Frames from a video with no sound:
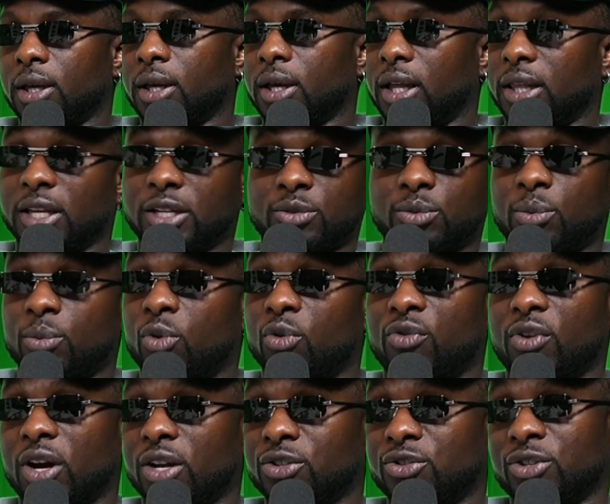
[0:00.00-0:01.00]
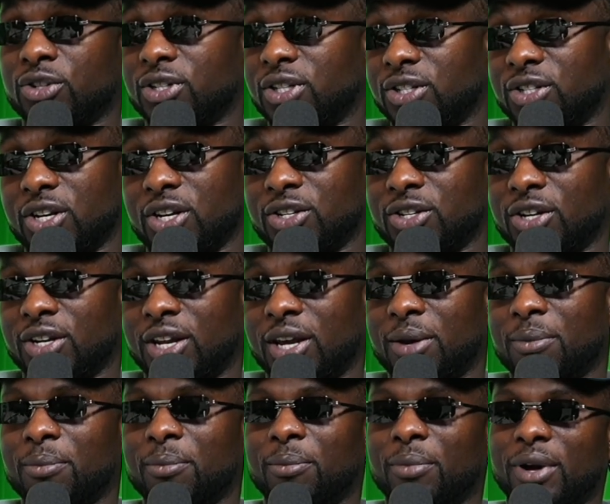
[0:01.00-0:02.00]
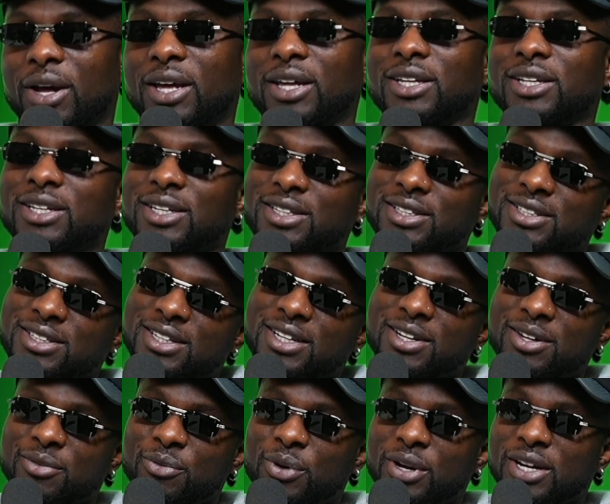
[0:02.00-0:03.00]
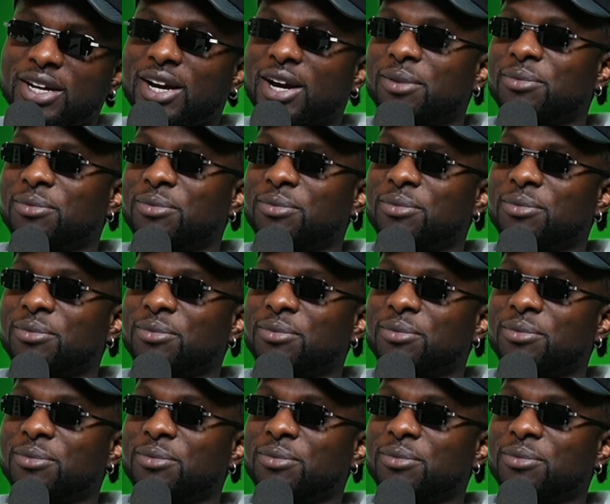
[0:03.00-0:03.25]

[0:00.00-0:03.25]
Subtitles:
unless we move countries and change our name. But when it comes,